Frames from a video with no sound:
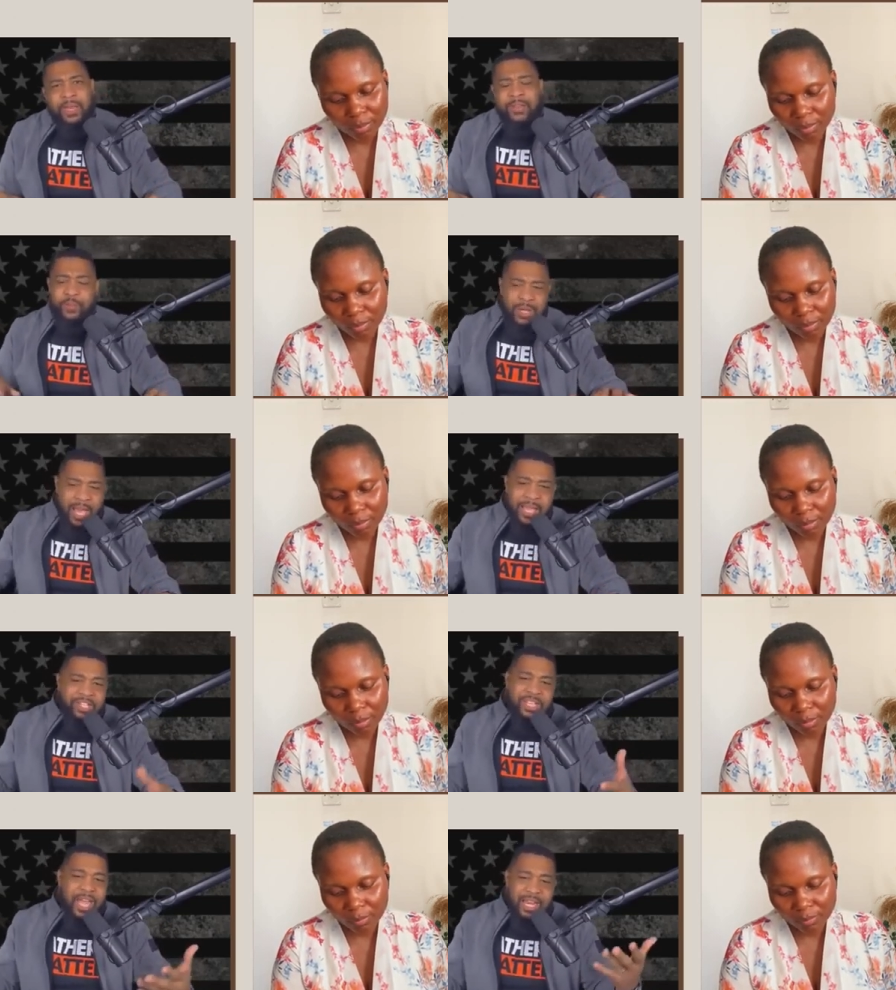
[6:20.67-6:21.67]
Speaker 1: Now, if you're not
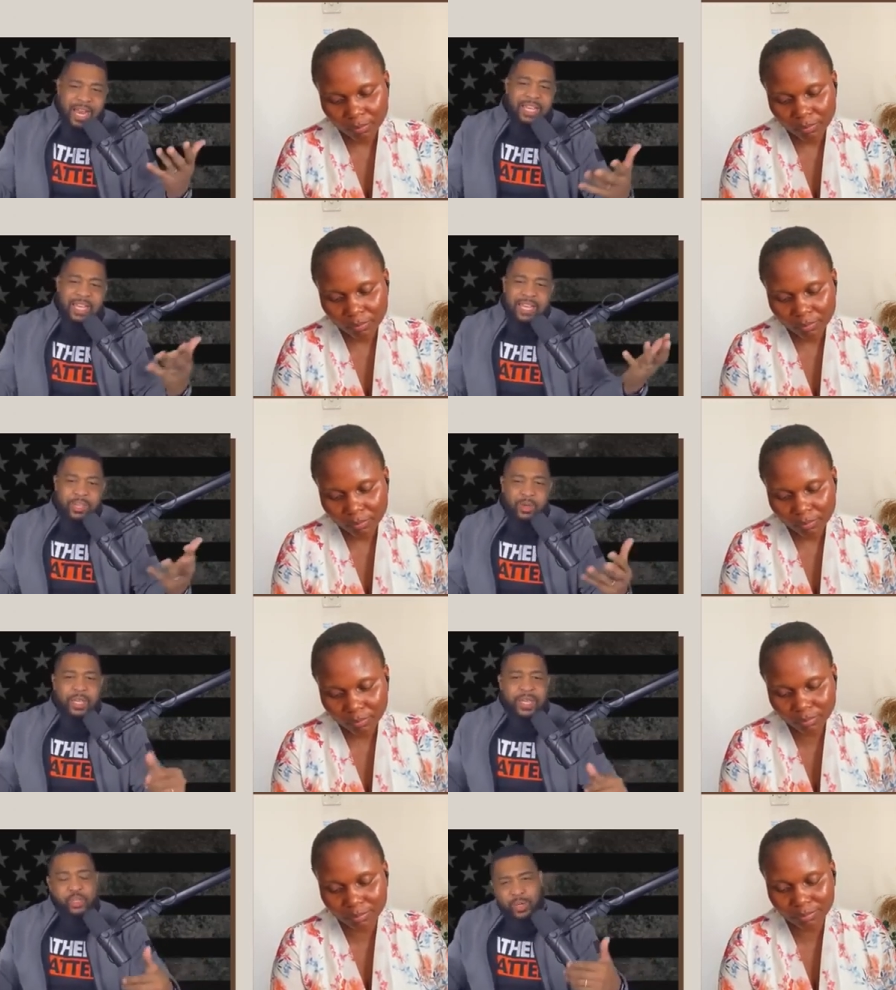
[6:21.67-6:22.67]
educated, I get it. You
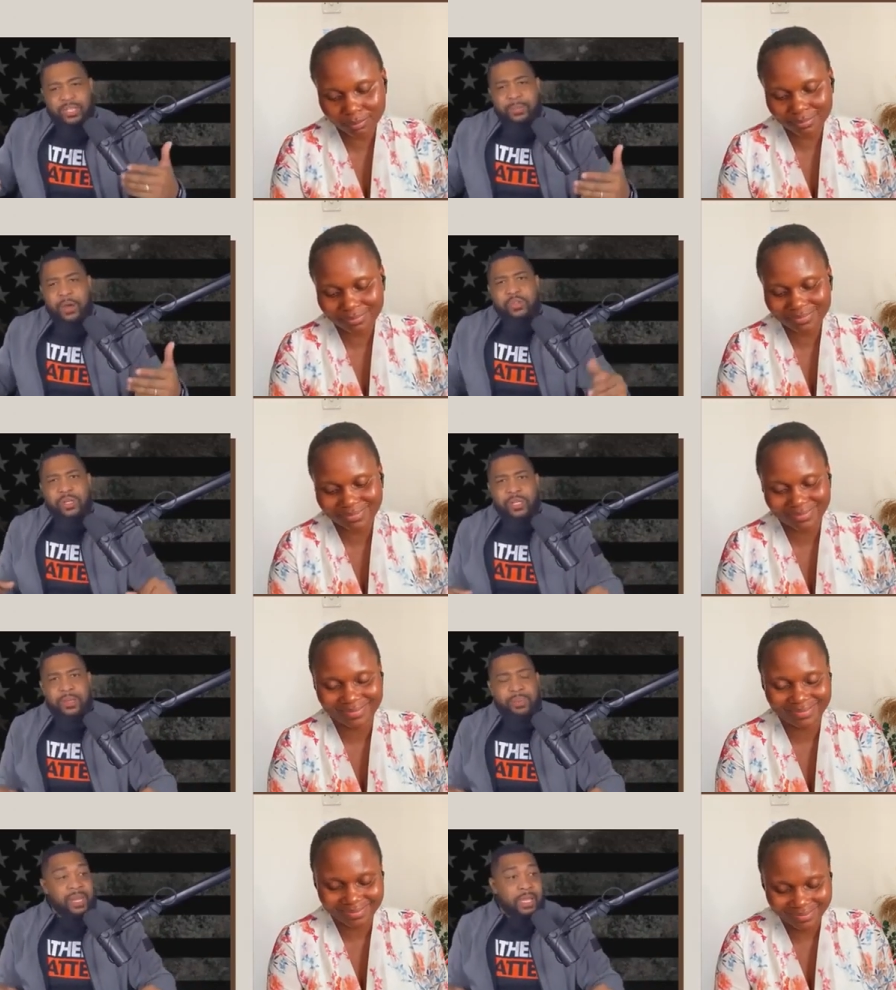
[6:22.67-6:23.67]
can get tricked
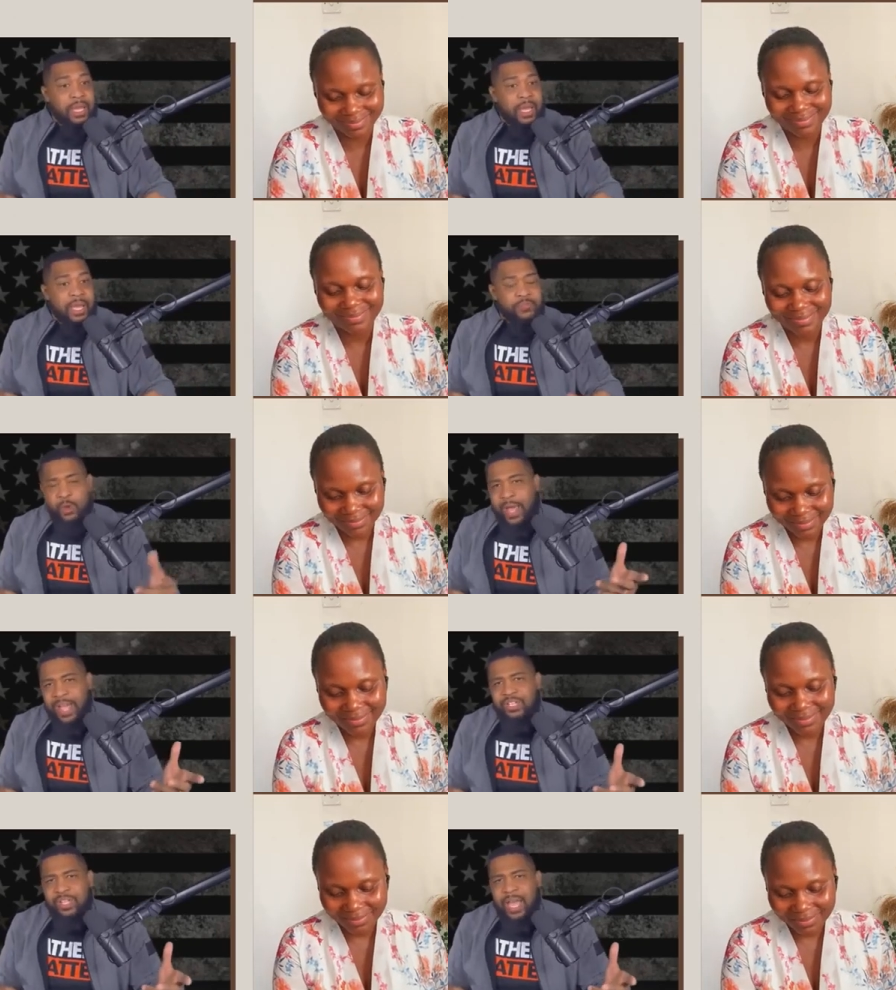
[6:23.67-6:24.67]
emotionally. but if you're
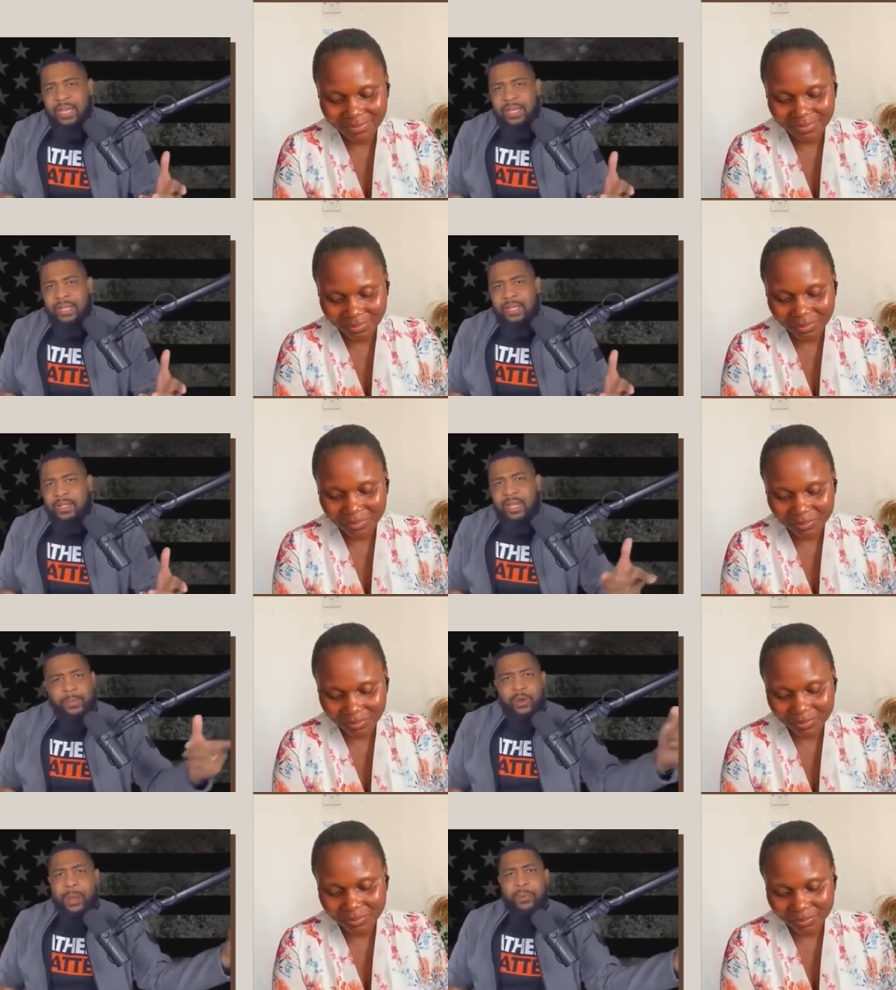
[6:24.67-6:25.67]
educated,
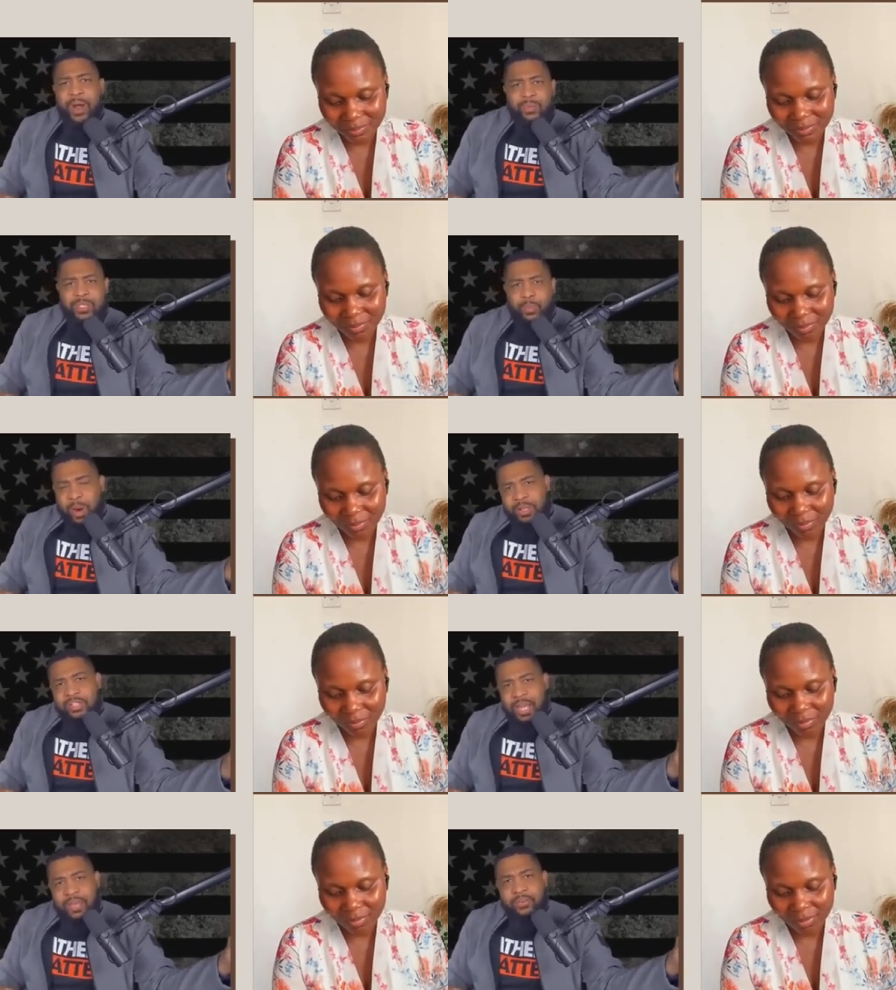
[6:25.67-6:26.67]
Democrat Party was the party of
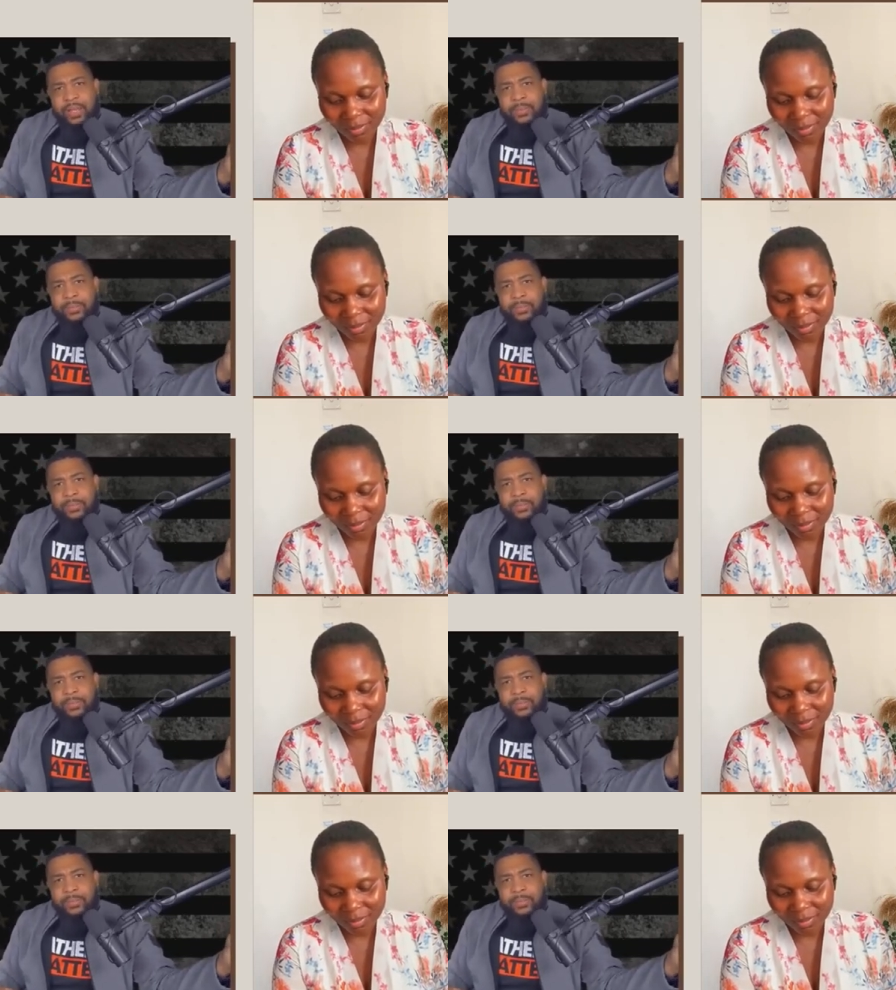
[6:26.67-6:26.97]
slavery